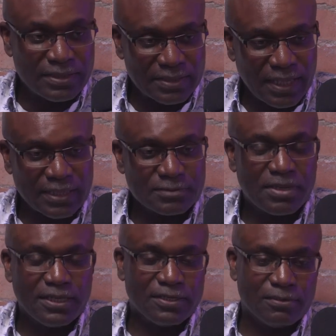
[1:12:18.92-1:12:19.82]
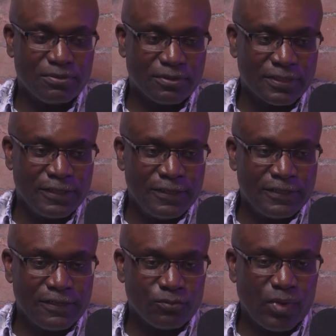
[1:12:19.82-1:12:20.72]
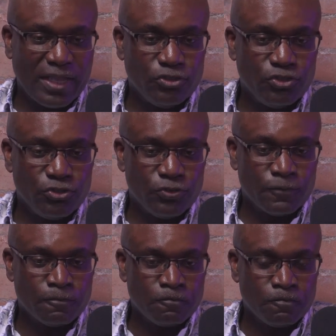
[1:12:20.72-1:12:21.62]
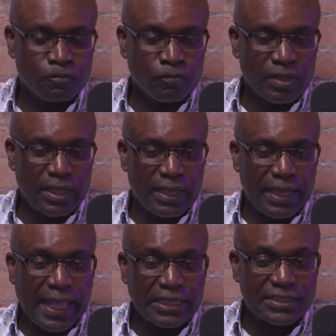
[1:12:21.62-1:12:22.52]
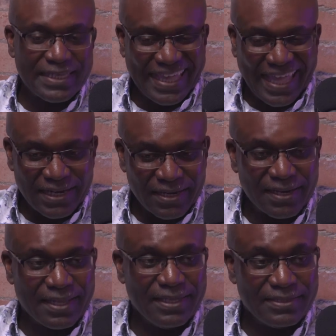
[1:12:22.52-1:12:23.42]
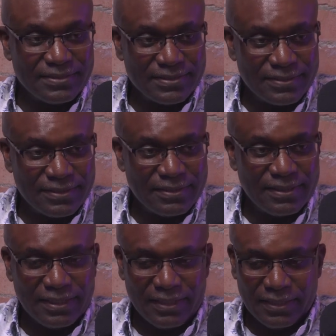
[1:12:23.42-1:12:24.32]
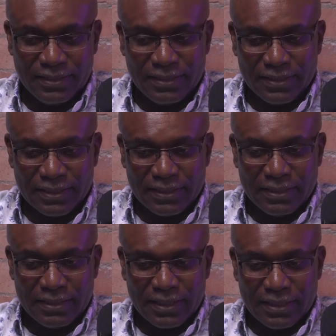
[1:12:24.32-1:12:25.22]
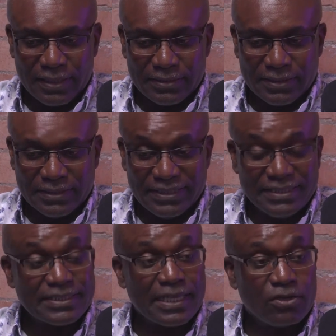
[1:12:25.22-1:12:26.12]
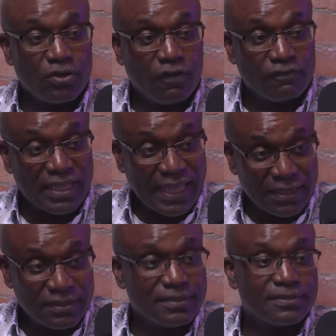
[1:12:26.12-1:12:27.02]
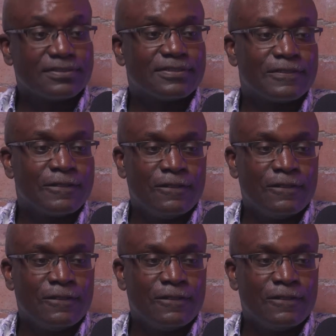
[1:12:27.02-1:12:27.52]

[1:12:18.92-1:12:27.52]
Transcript: As I explain in the book, that when you actually analyze the detail of the candidates,